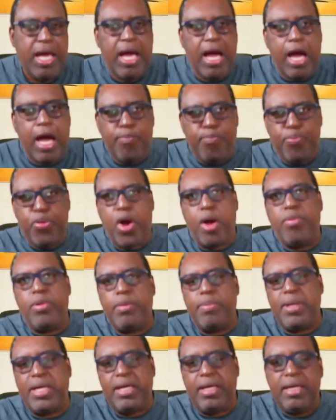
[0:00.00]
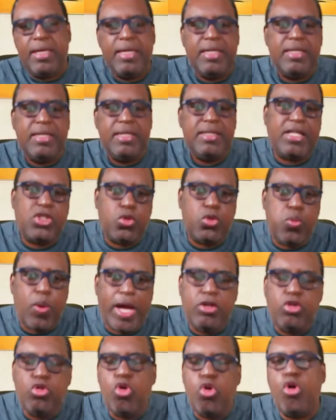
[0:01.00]
And probably that's why
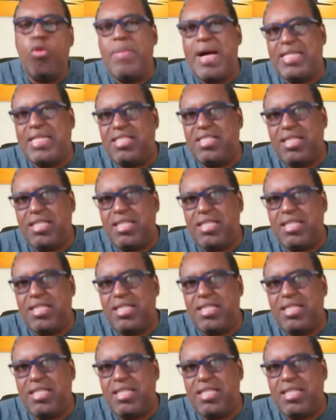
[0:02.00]
no